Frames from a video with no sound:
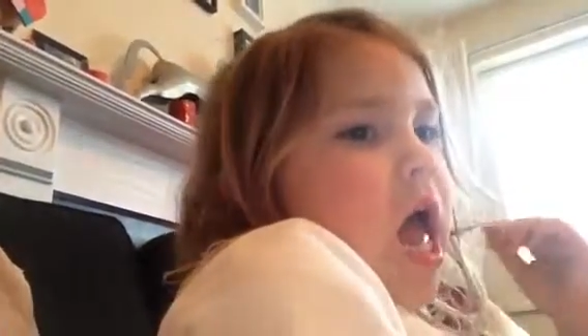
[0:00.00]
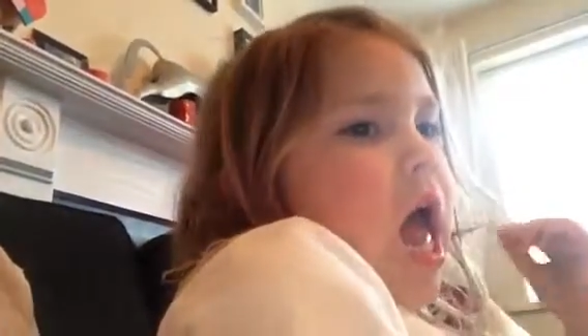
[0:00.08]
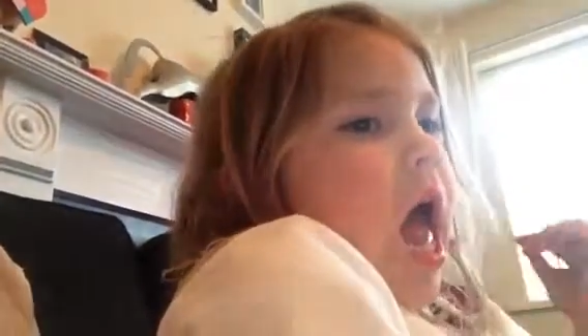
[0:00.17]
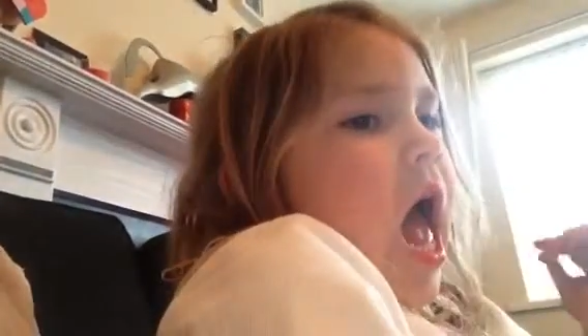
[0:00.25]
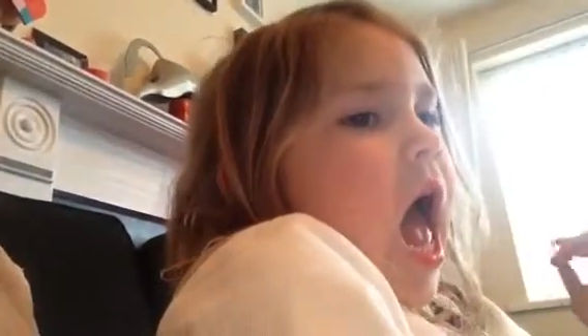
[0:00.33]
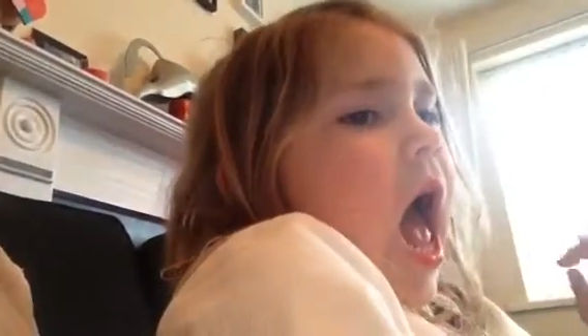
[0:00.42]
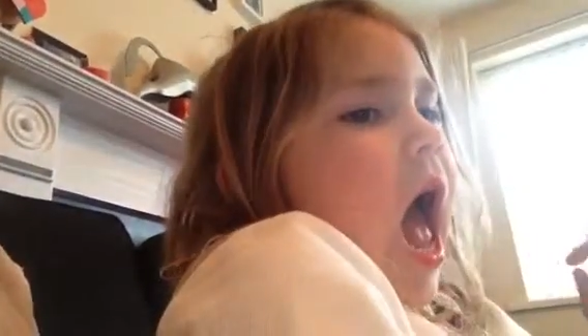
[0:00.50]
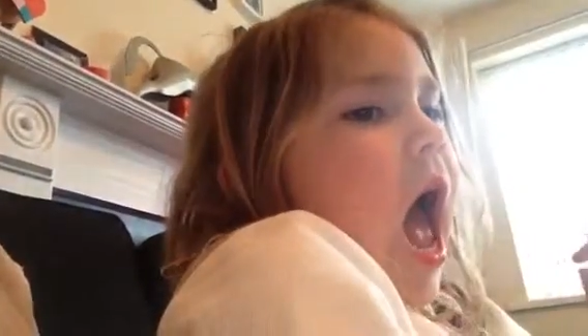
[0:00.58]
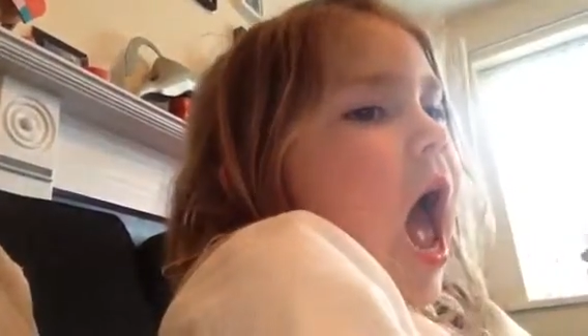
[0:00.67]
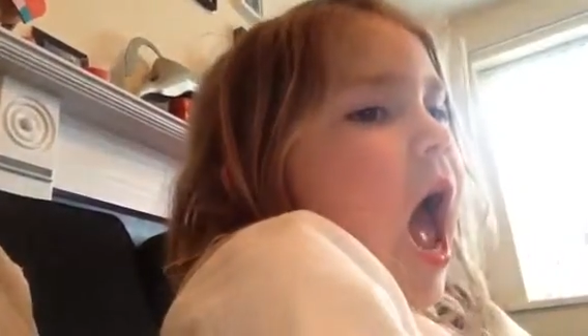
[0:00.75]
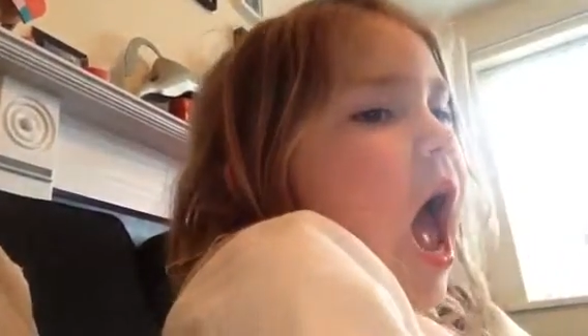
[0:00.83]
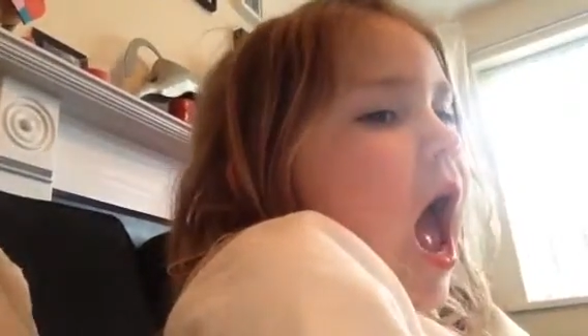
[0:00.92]
Yeah.
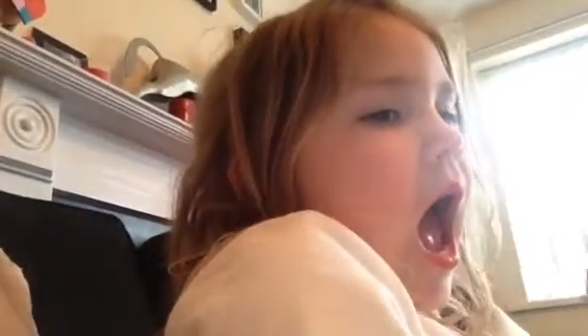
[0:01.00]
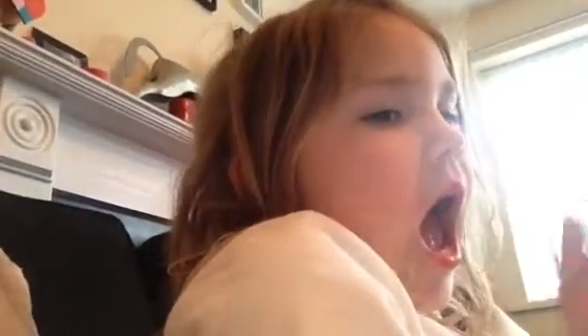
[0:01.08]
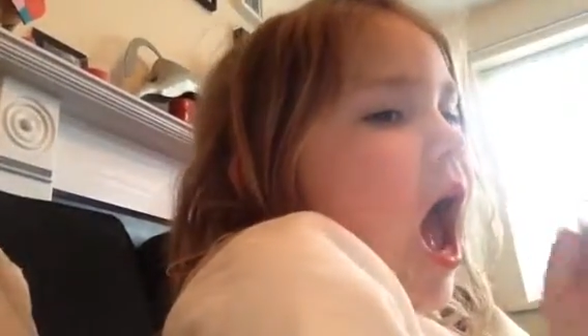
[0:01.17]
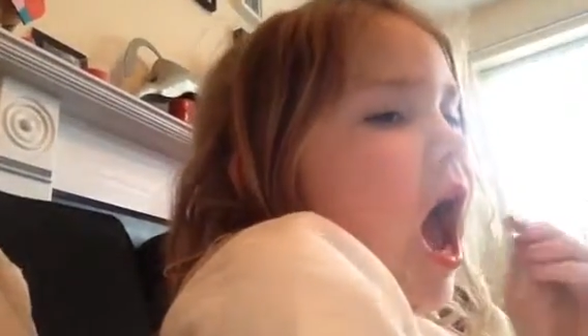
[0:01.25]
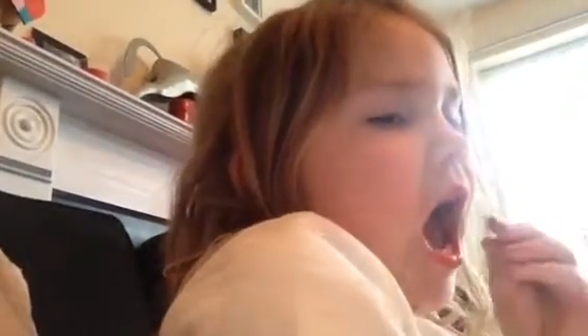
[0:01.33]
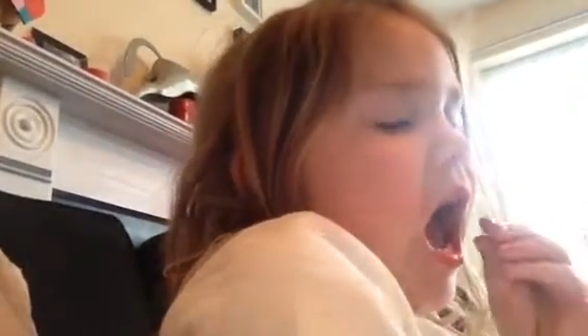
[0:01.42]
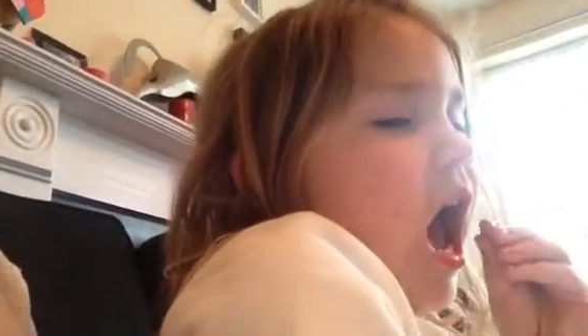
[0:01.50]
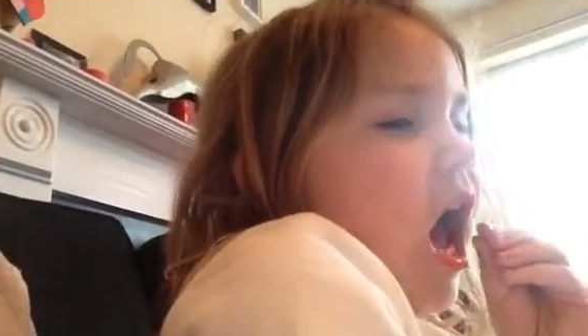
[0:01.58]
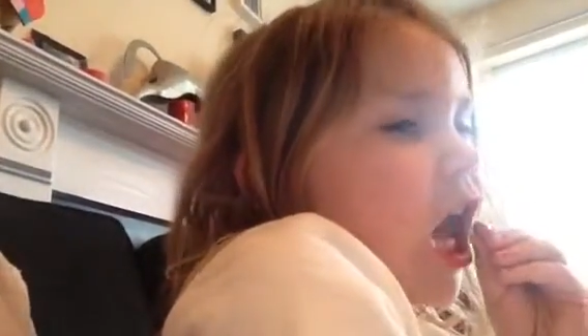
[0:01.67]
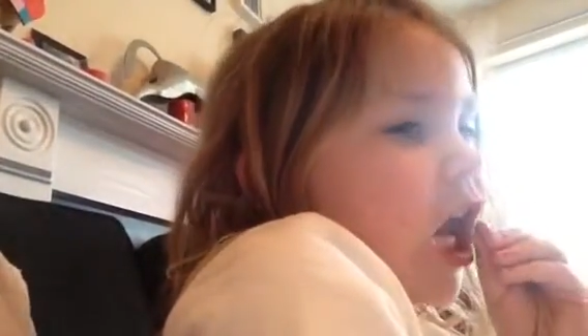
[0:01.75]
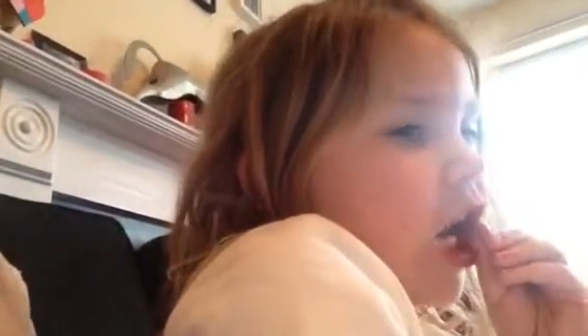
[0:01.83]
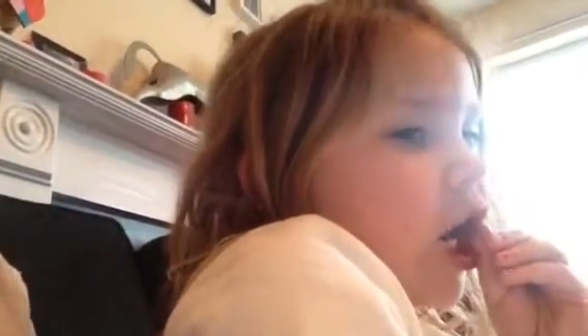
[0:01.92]

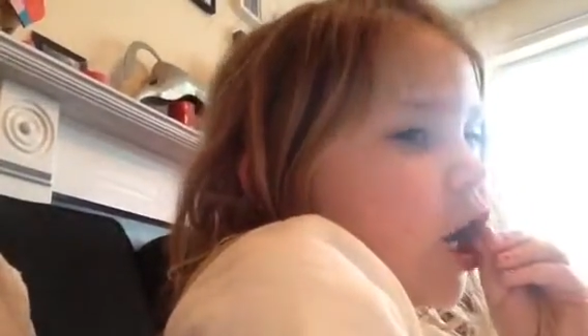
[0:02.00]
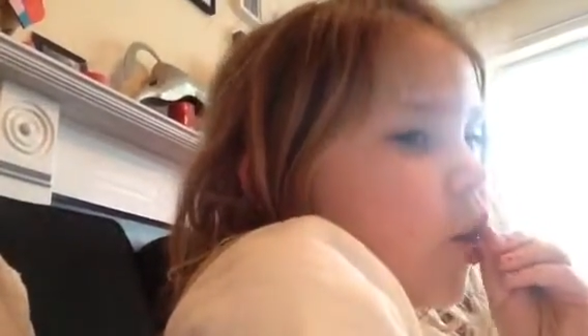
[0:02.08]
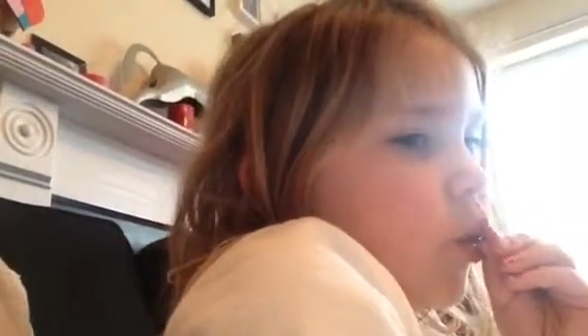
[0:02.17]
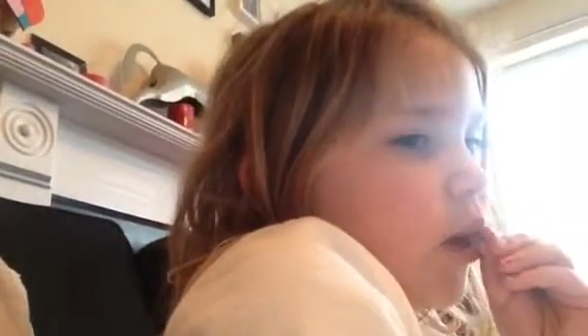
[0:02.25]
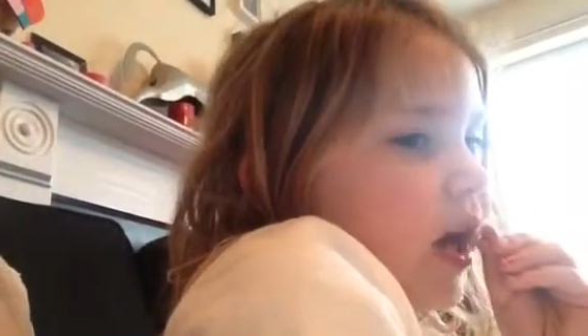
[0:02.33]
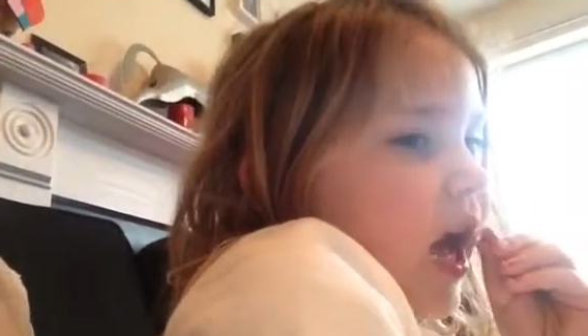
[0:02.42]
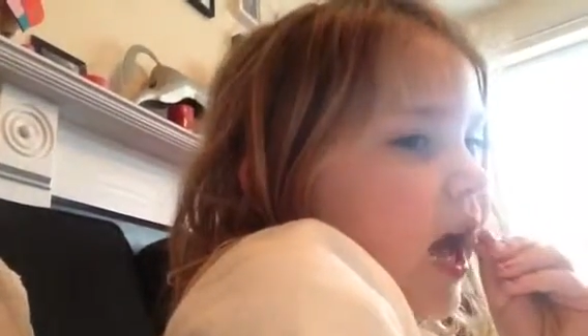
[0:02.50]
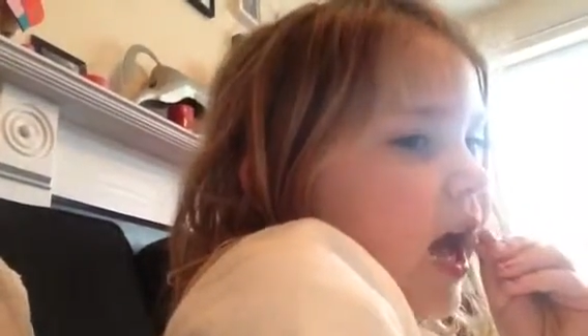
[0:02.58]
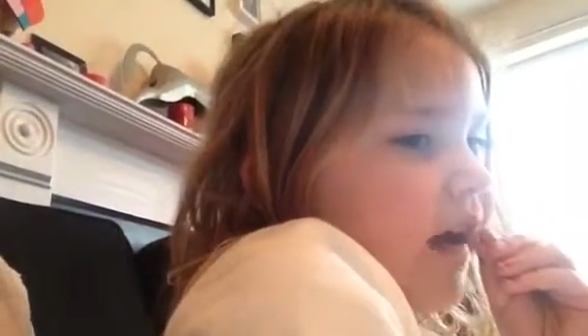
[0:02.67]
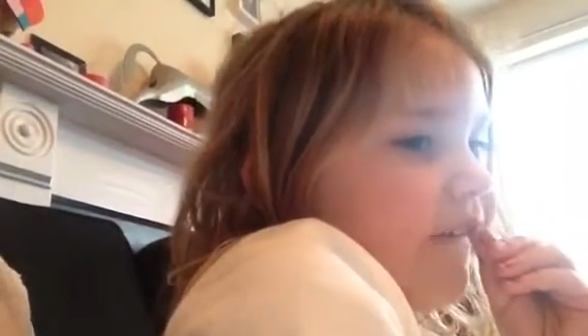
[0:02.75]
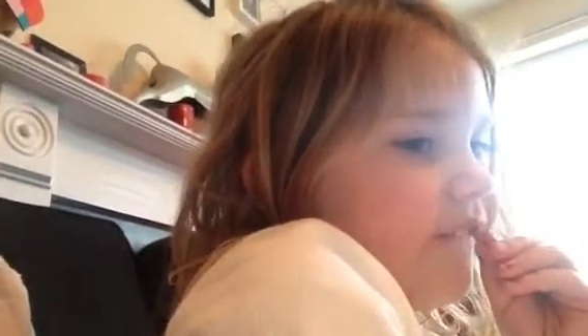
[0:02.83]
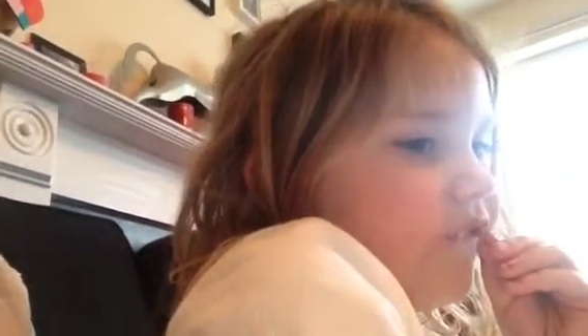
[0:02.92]
And I would
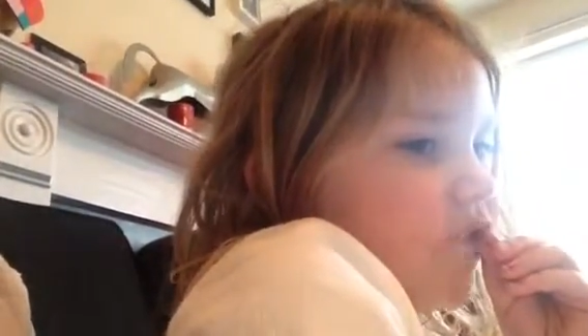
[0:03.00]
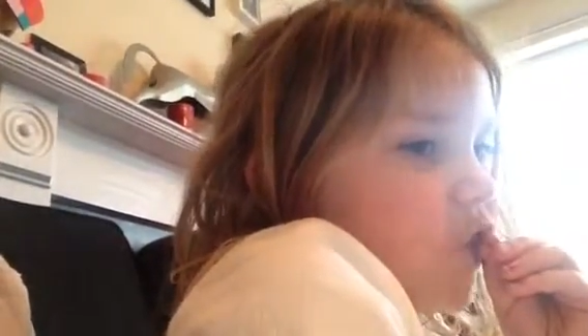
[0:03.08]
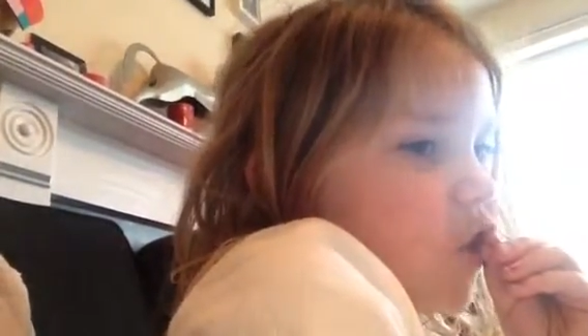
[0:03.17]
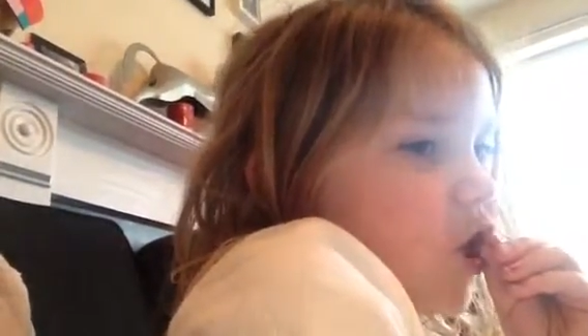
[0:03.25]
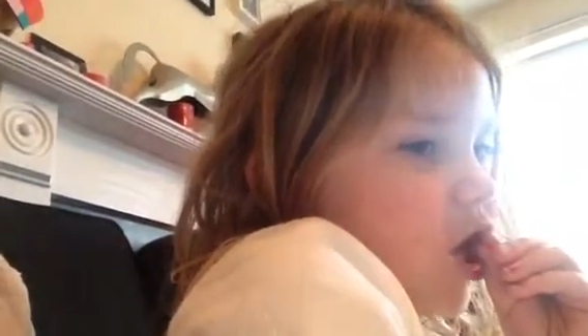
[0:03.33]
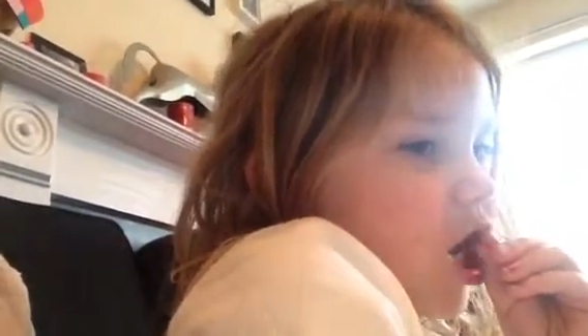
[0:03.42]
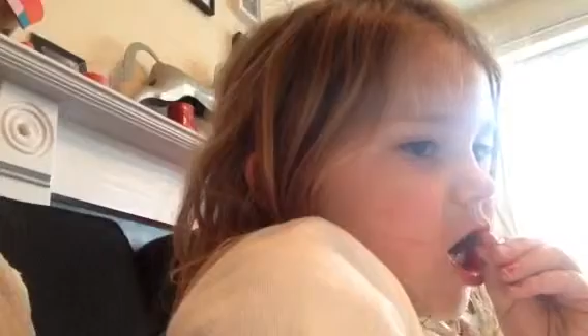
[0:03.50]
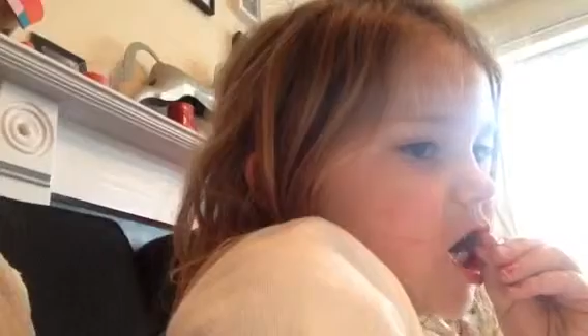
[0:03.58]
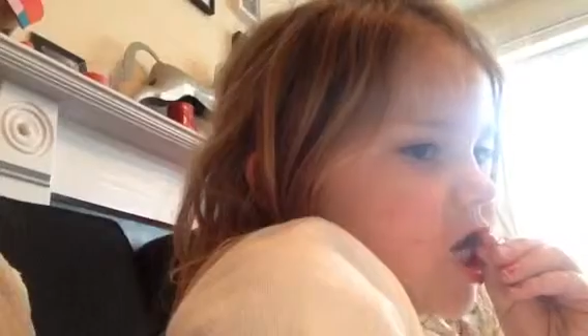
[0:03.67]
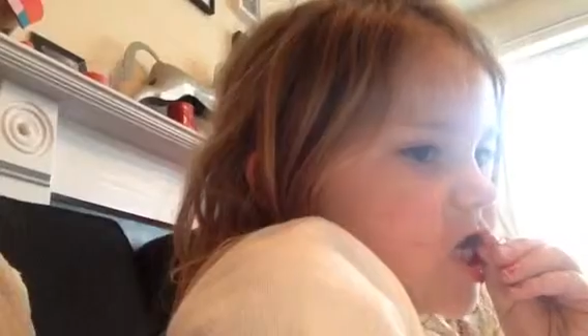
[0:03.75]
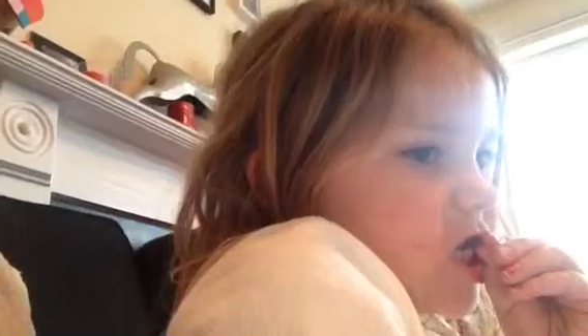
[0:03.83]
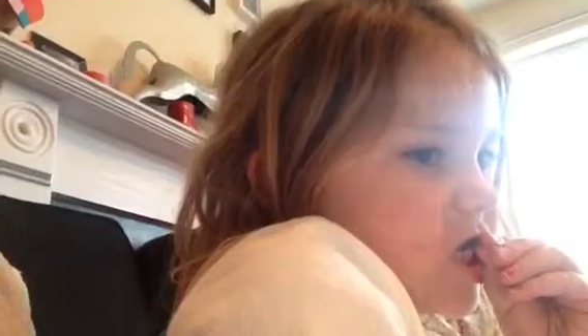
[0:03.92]
have
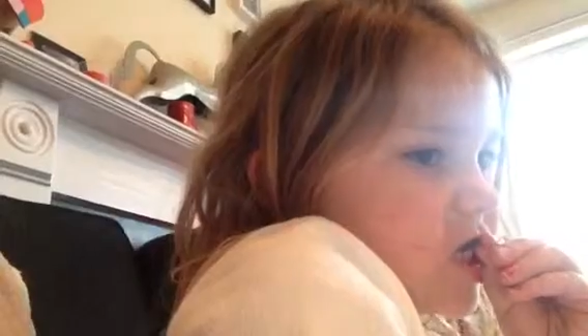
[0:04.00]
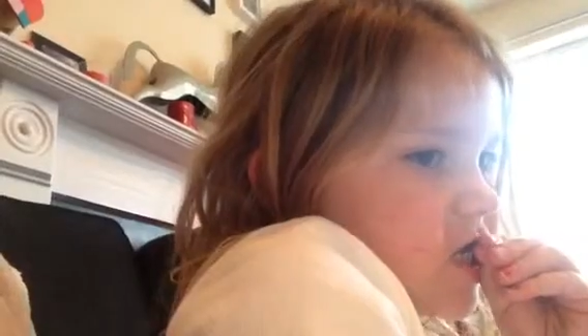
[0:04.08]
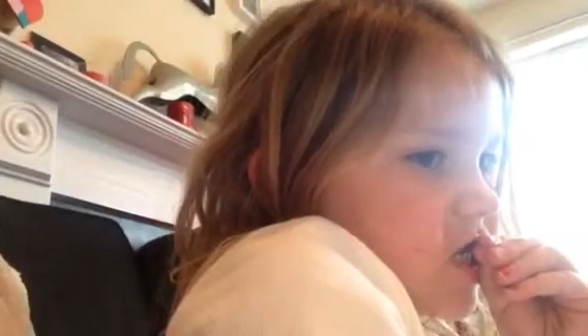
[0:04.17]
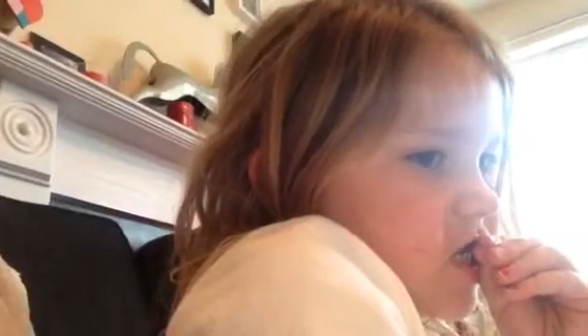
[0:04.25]
a